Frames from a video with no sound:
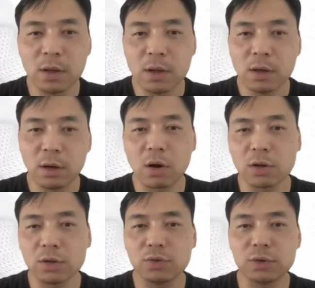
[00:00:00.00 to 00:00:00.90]

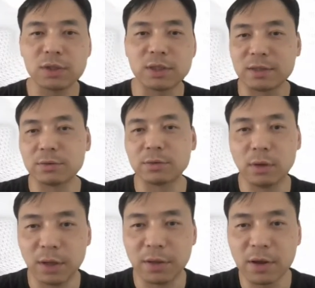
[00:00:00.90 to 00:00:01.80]
According to the statistical
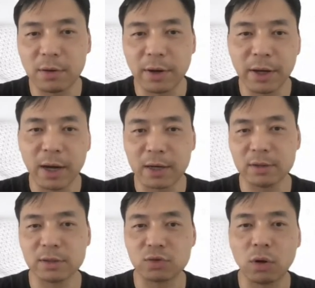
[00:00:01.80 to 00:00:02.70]
learning theory and
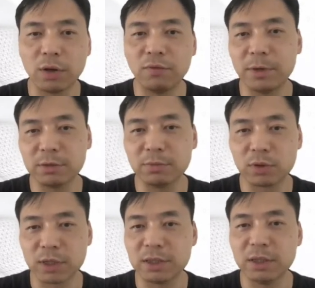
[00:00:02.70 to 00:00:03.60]
the strong information
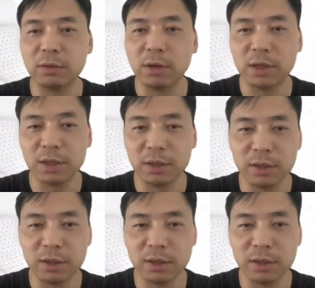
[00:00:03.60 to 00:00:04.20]
processing inequality